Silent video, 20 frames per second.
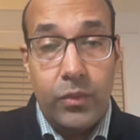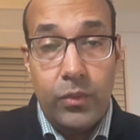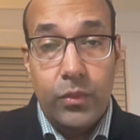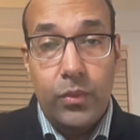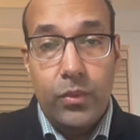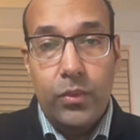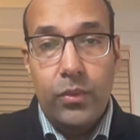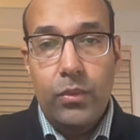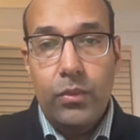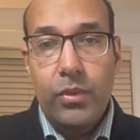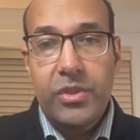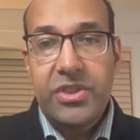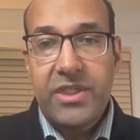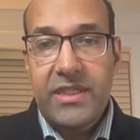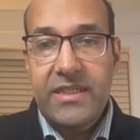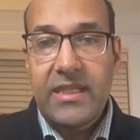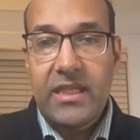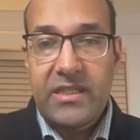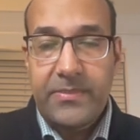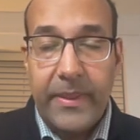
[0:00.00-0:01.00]
which
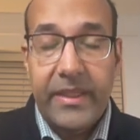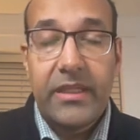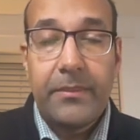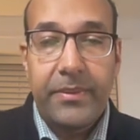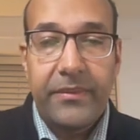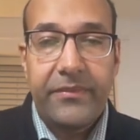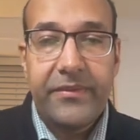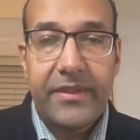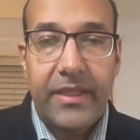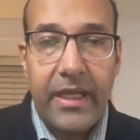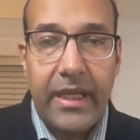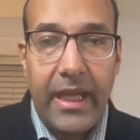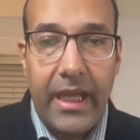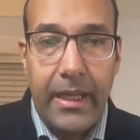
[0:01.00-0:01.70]
is the spina bifida